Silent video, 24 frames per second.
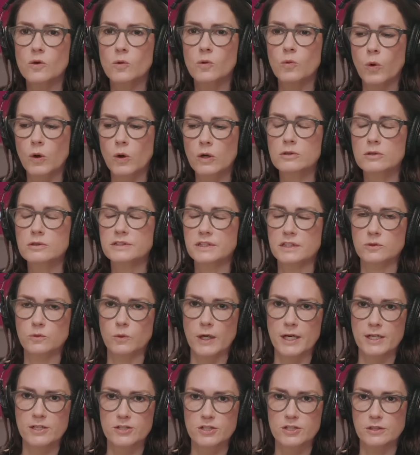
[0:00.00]
world in
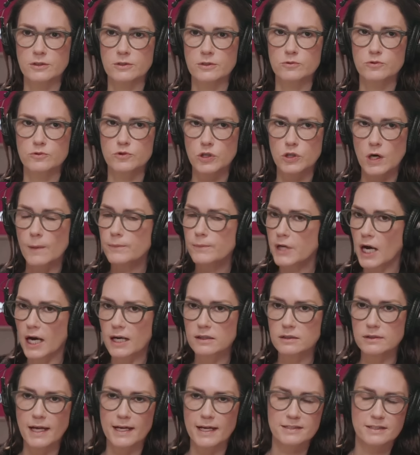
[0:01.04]
which, Trump got
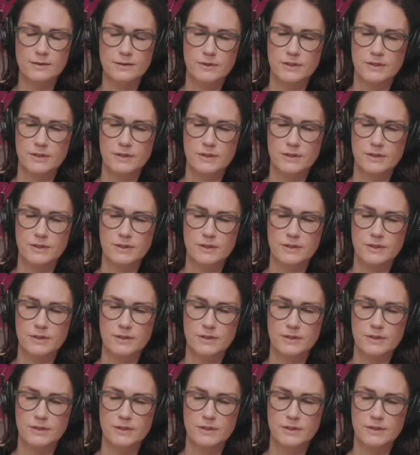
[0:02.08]
elected.